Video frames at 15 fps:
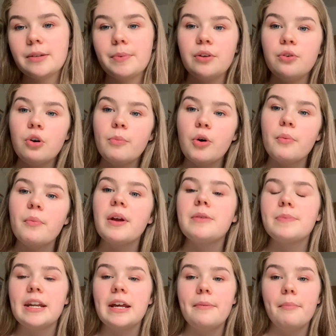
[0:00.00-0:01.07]
had been normal and
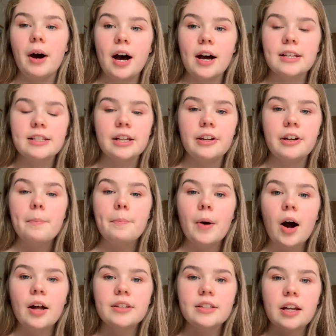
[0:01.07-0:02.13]
we'd been in person,
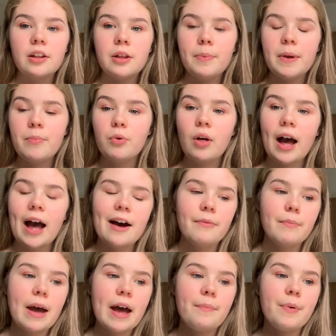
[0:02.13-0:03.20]
but the people that I
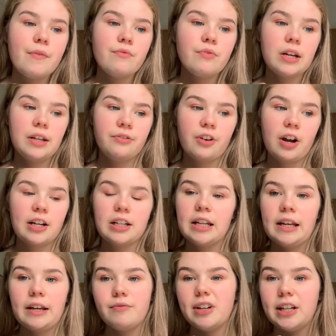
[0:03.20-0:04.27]
have met have been really
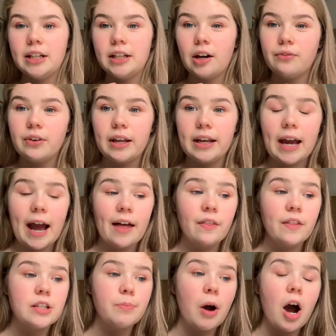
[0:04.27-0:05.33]
friendly and really lovely,
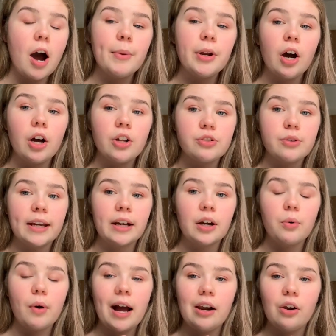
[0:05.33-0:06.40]
and the department are doing
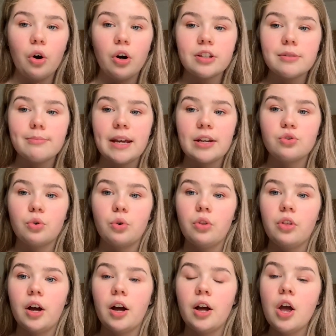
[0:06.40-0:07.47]
quite a lot to make sure
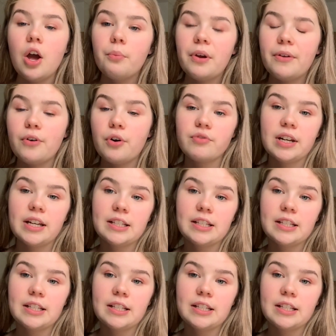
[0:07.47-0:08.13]
that we feel really